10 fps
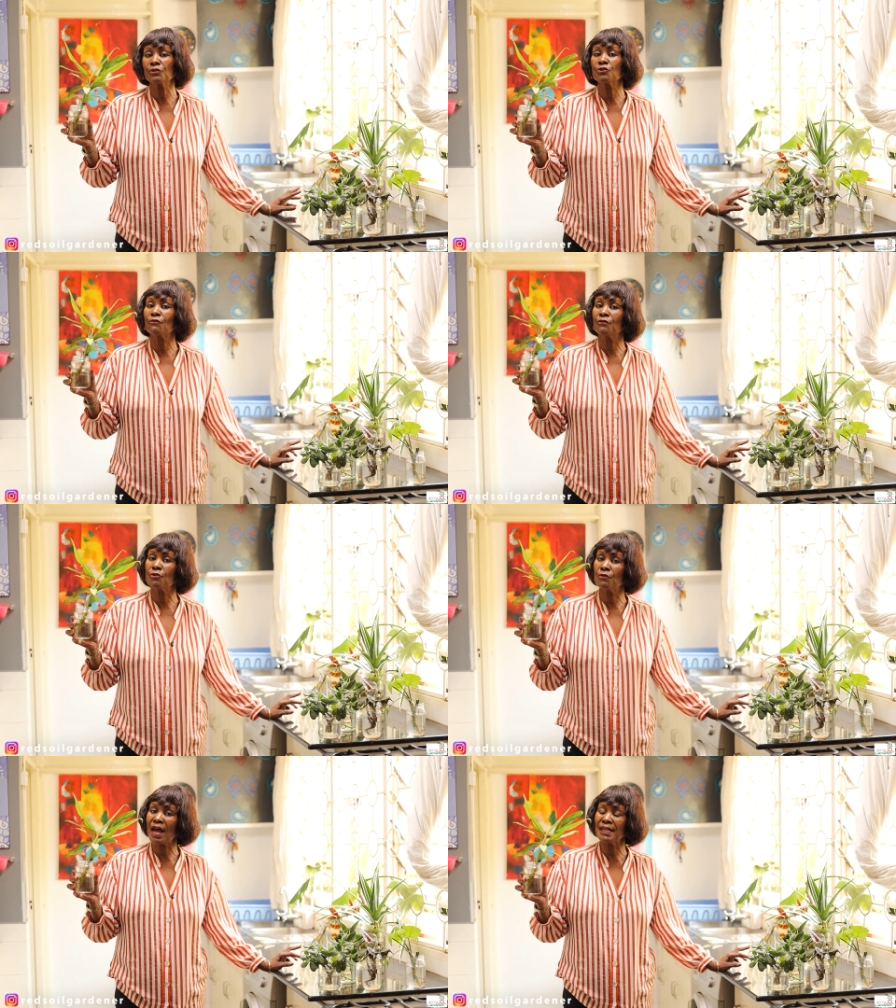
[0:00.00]
your
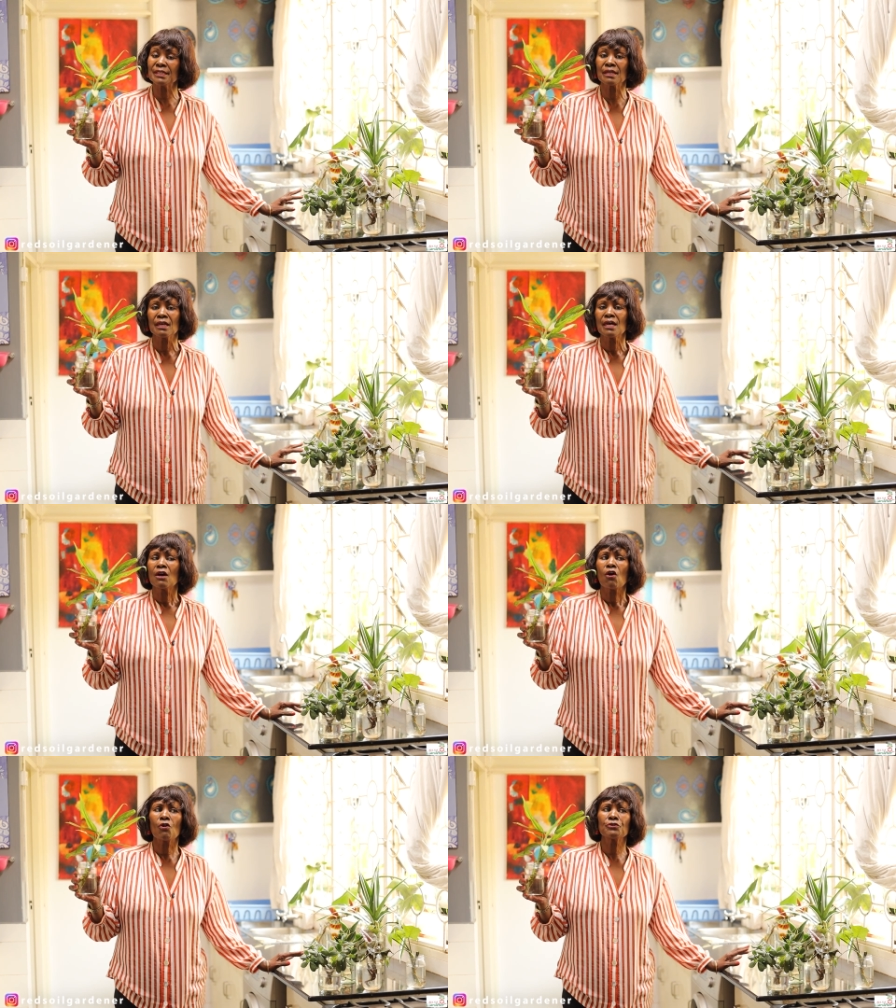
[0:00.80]
veranda,
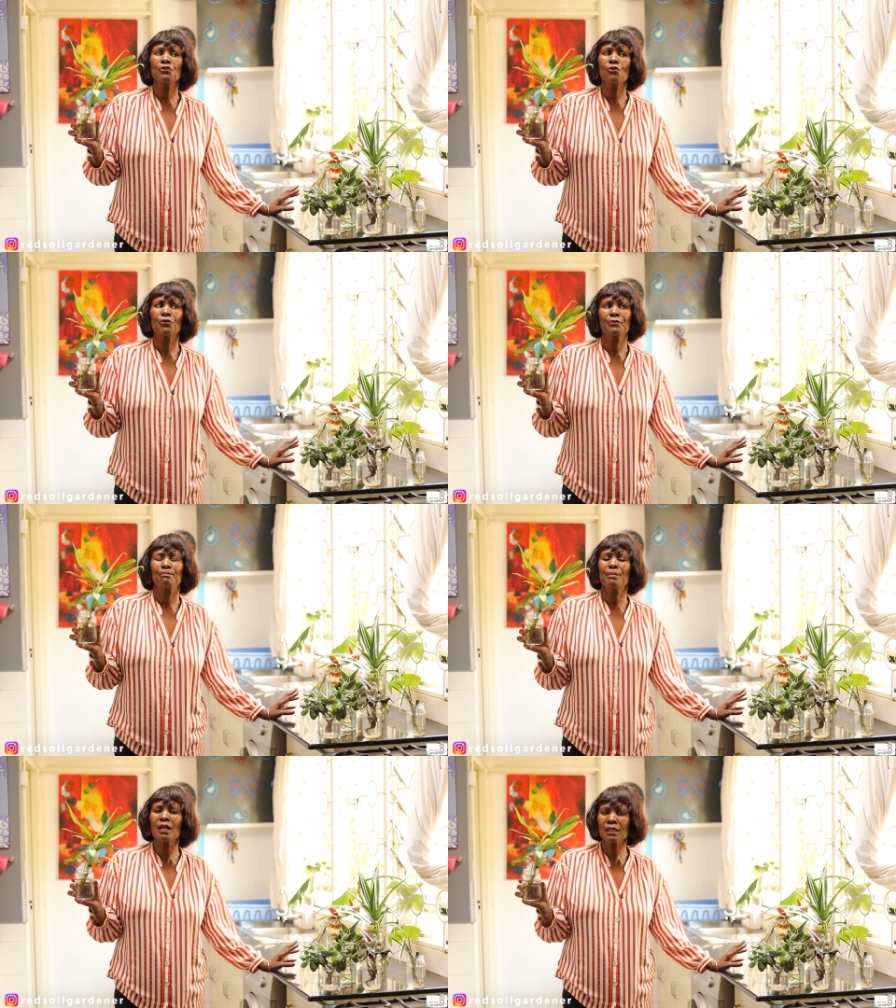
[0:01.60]
on your
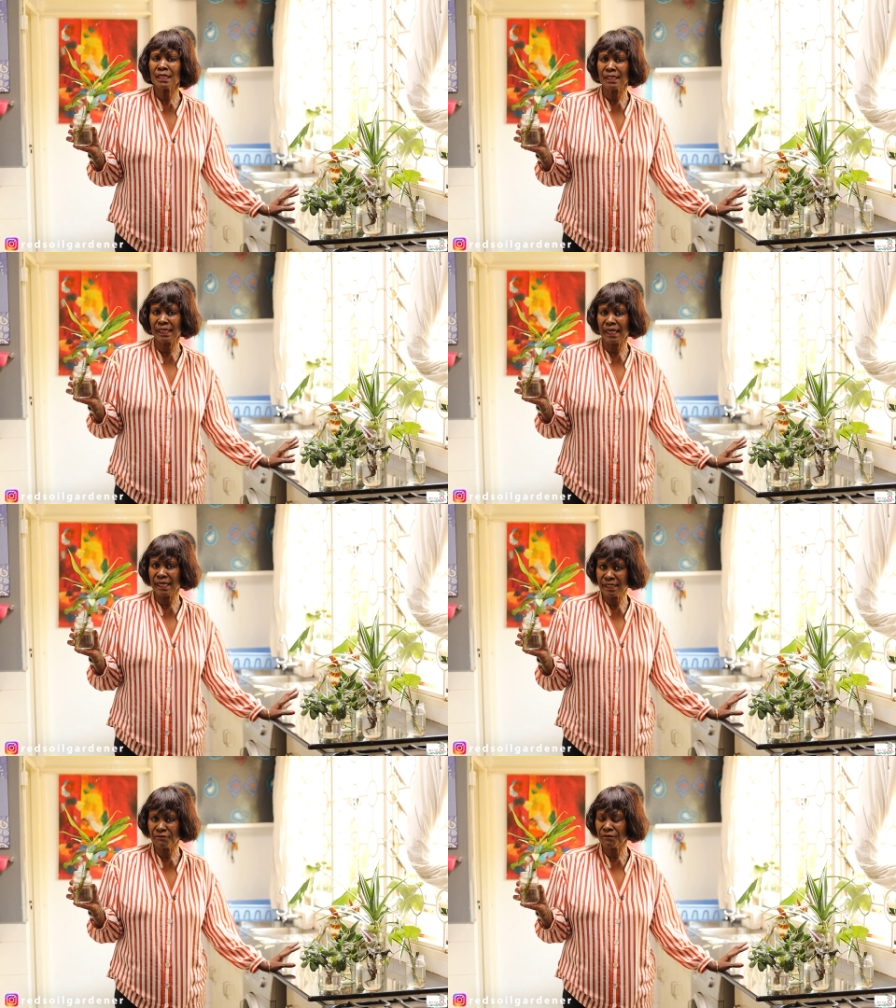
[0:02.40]
balcony
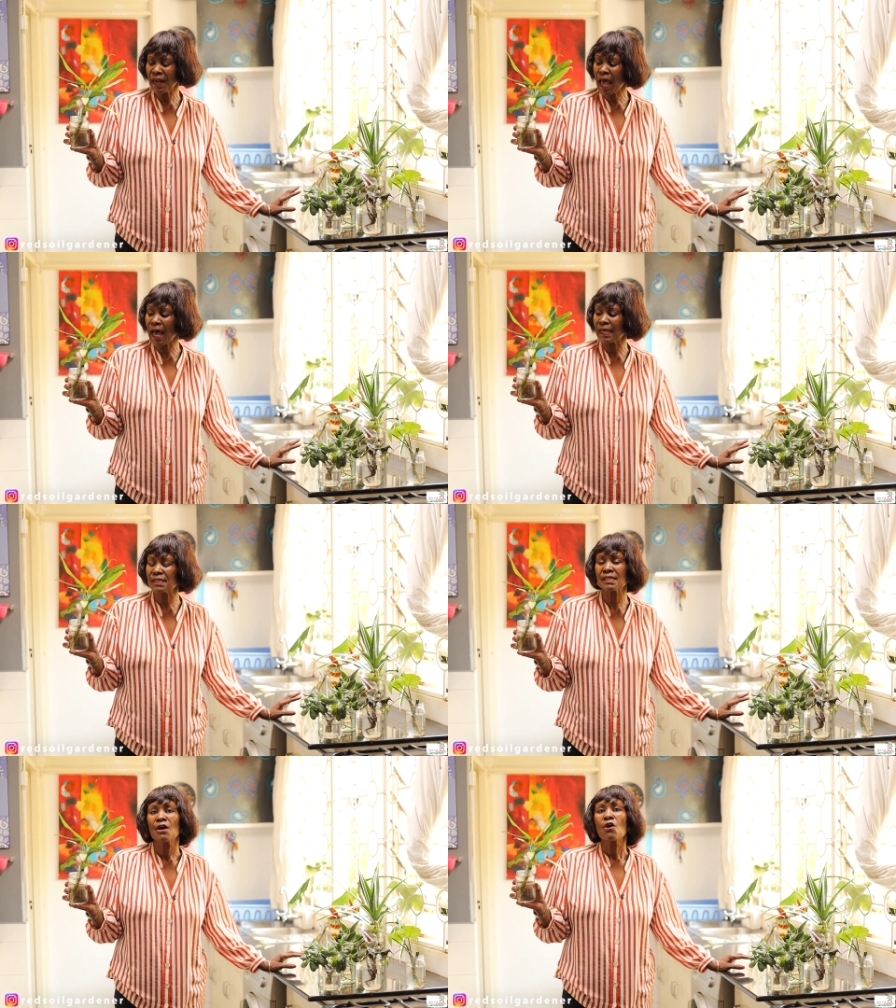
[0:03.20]
in a flat,